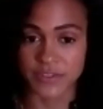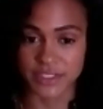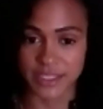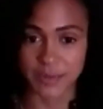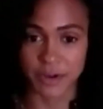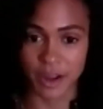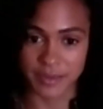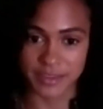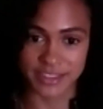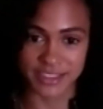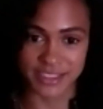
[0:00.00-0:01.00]
Fatima
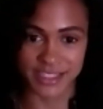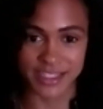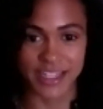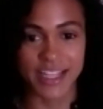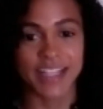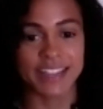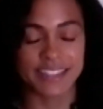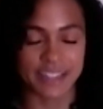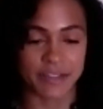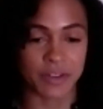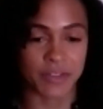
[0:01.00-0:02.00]
Robinson,
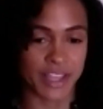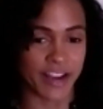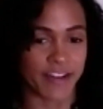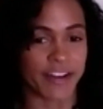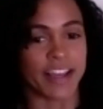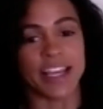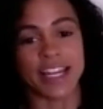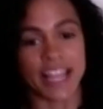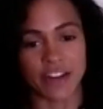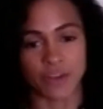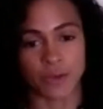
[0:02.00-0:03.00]
Tia Riviera, and
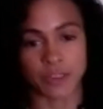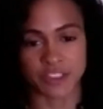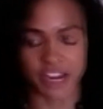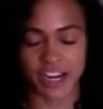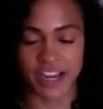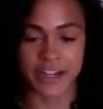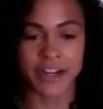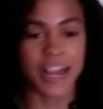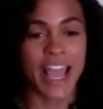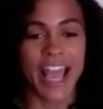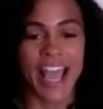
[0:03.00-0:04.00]
Adrian Wiltshire.
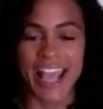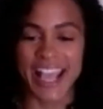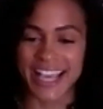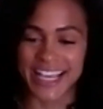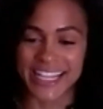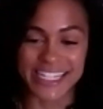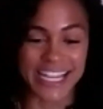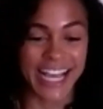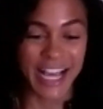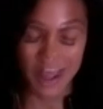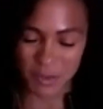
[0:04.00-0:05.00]
And
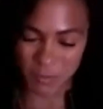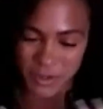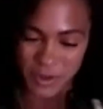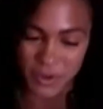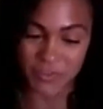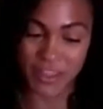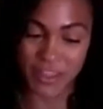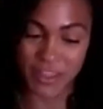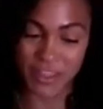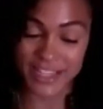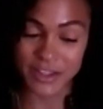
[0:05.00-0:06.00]
you know, if they
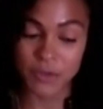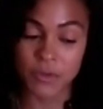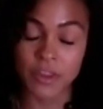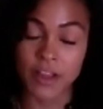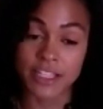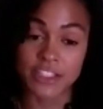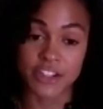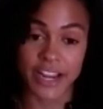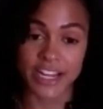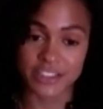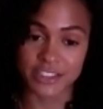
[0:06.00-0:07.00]
like you, they'll let your
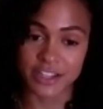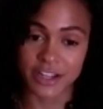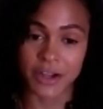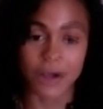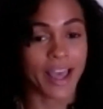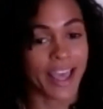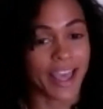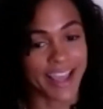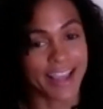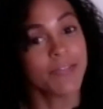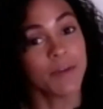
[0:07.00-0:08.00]
agent know,
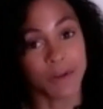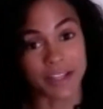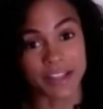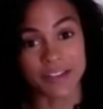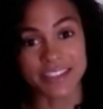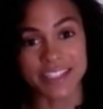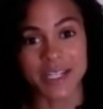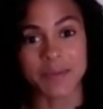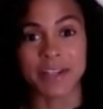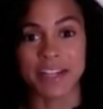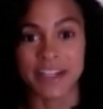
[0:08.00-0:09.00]
hey, we want to use them,
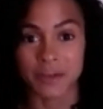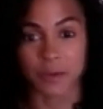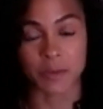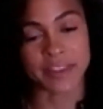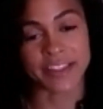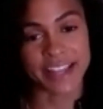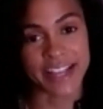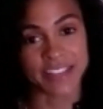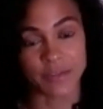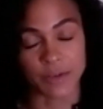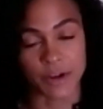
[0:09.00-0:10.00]
and here will be the
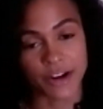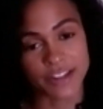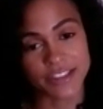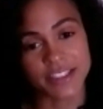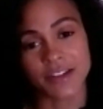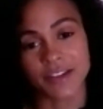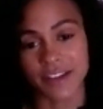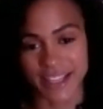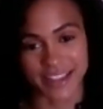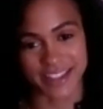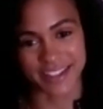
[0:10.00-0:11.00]
days of the rehearsal
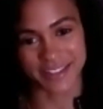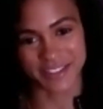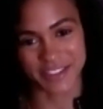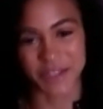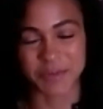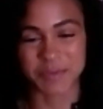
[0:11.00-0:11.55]
and the show.